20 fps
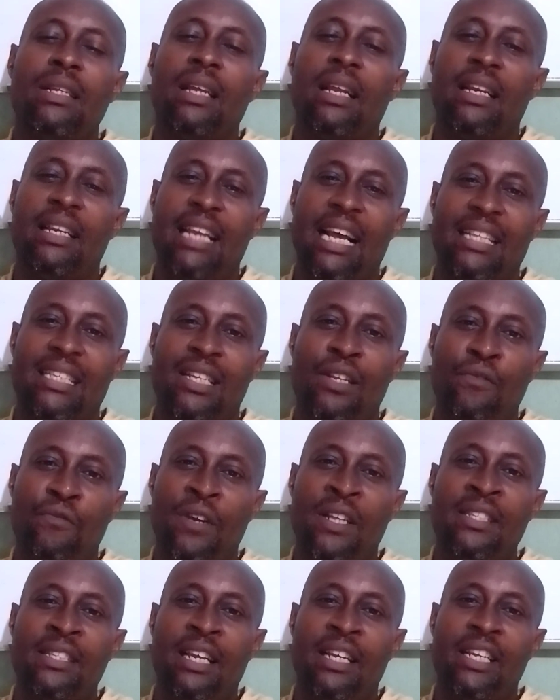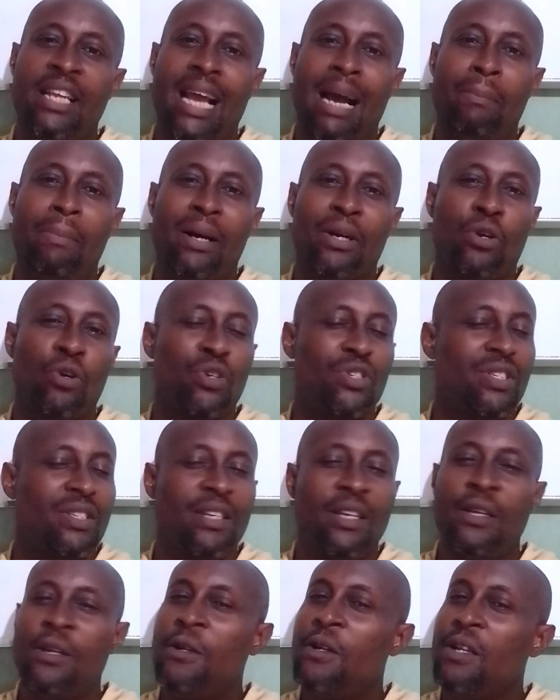that invented the abacus,
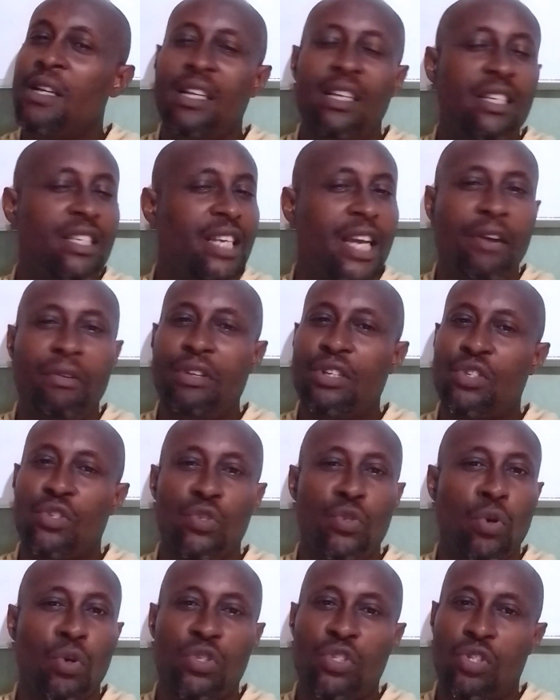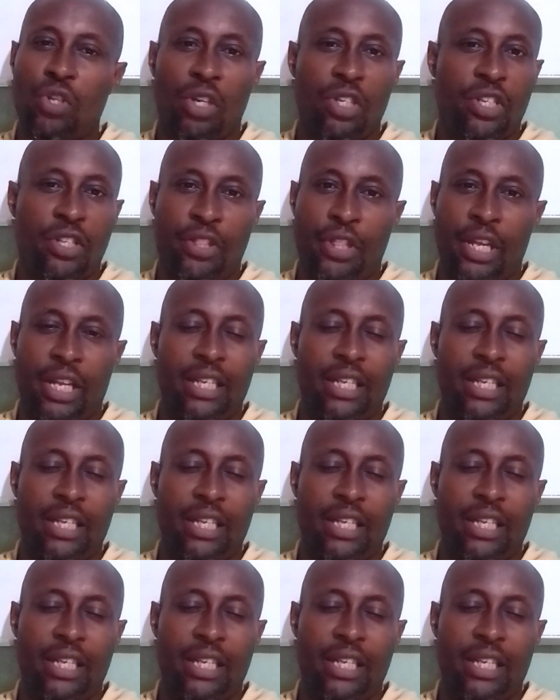there is no such thing.